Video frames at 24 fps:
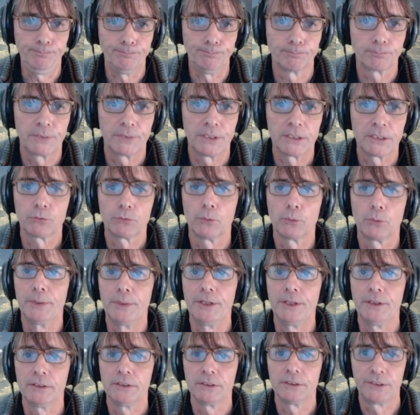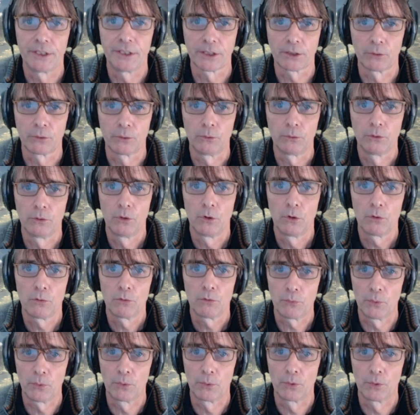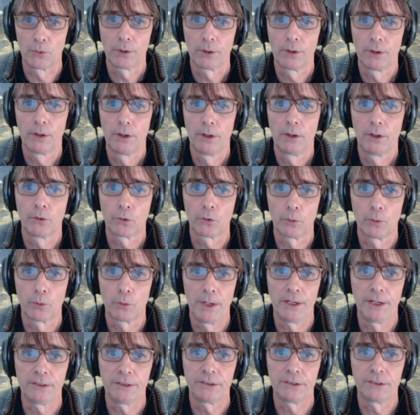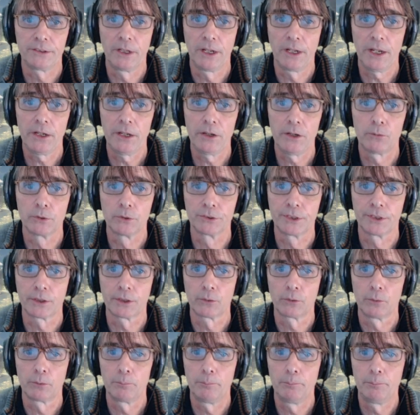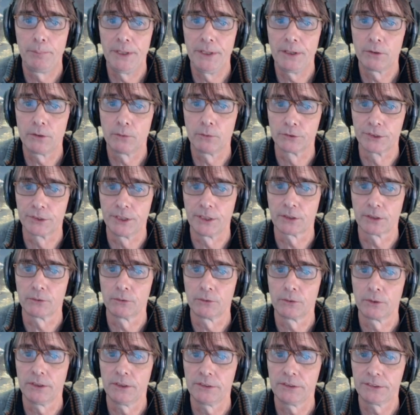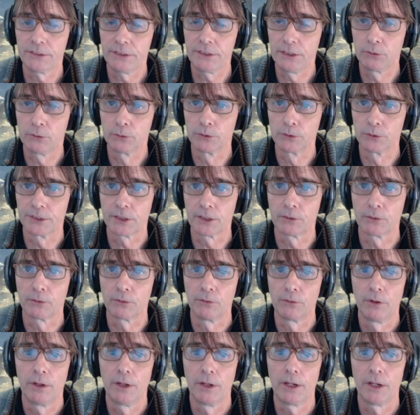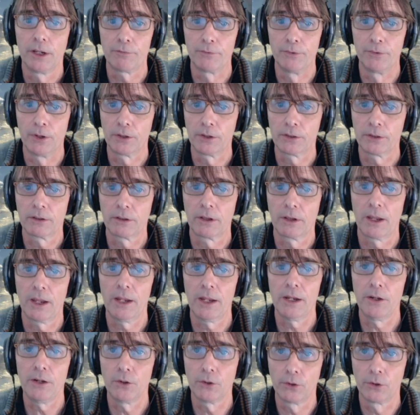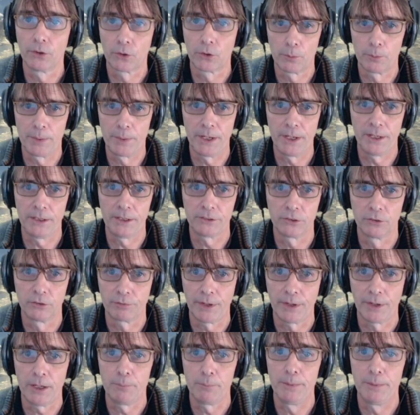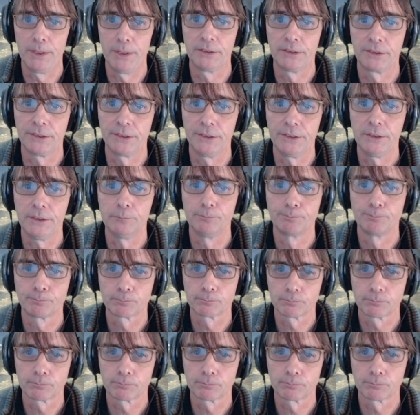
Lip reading: this will be 0 for the combination A equals 0, B equals 0, and C equals 0. If not, any other combination of A, B, and C